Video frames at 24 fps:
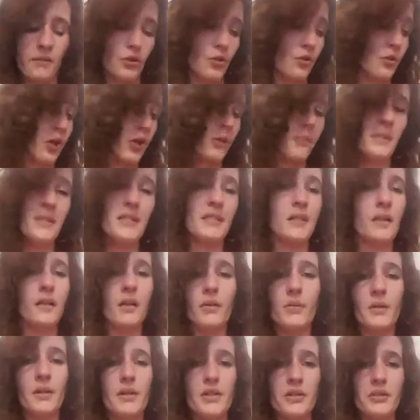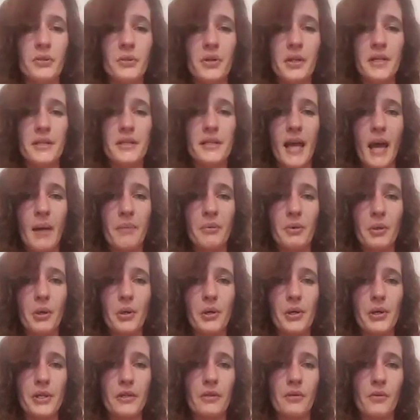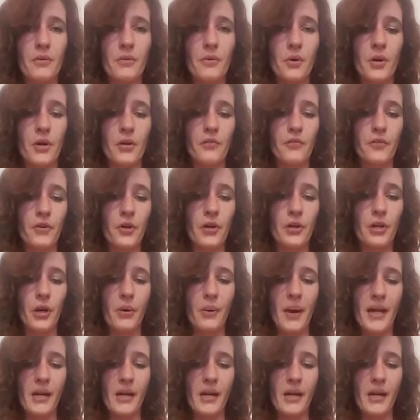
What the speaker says: you could be dealing with a Taurus, Capricorn, or Virgo.